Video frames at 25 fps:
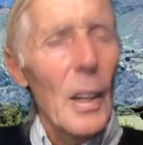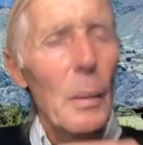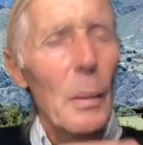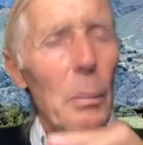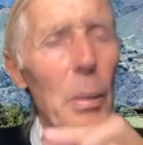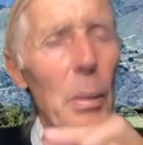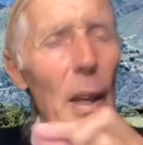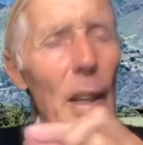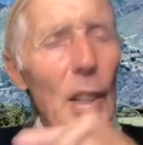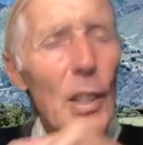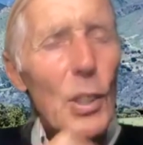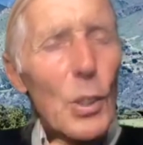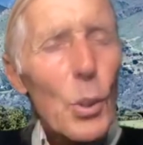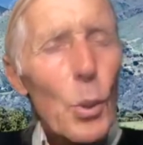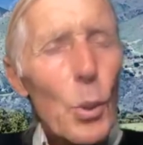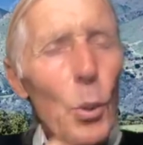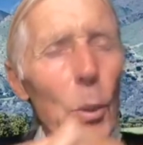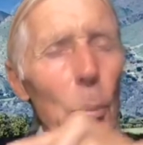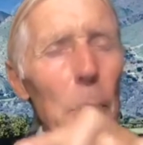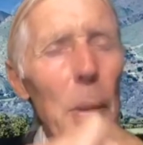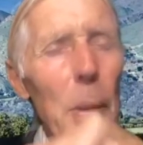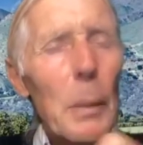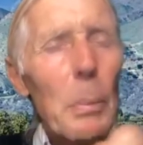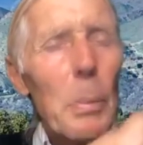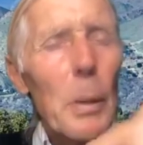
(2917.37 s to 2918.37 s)
place all the
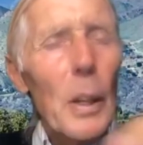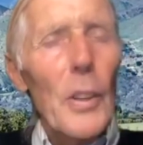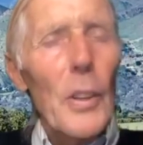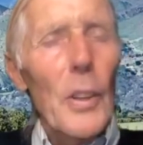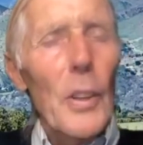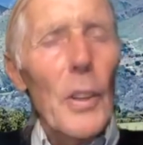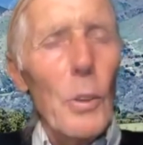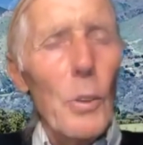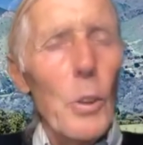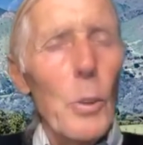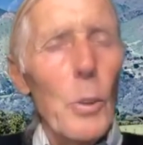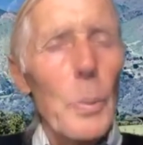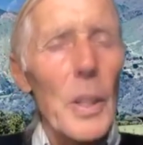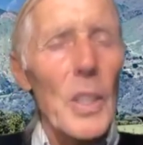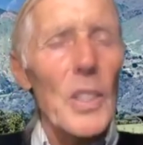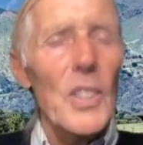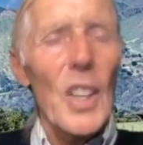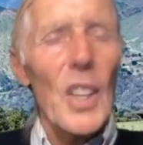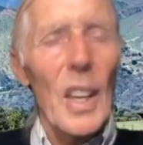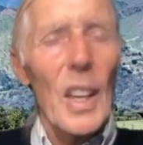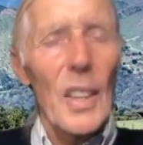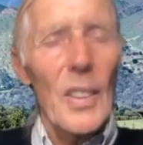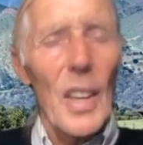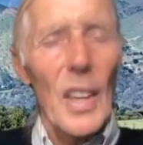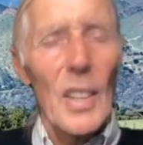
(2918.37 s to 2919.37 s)
people in the group
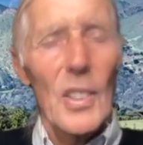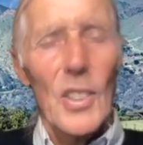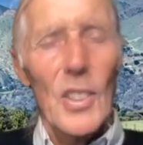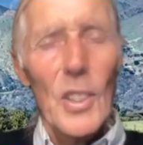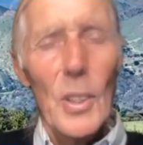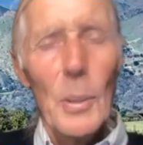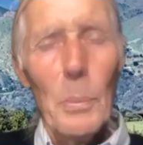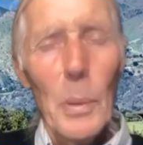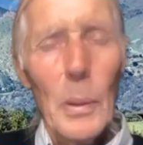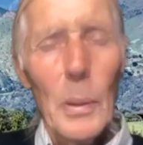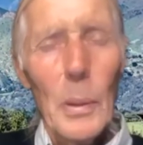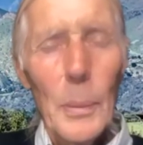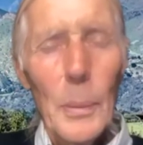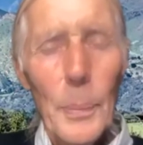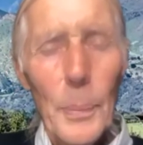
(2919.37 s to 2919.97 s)
inside that symbol